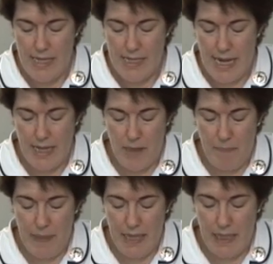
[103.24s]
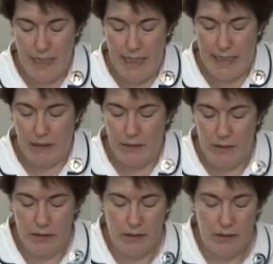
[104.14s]
Take the pink needle
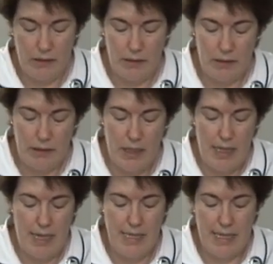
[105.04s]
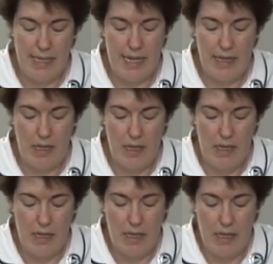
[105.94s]
and again
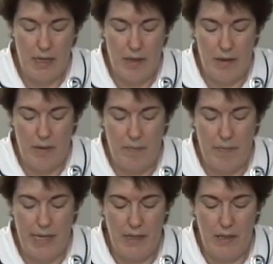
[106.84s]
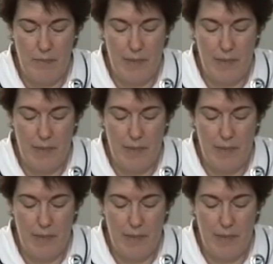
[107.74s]
peel the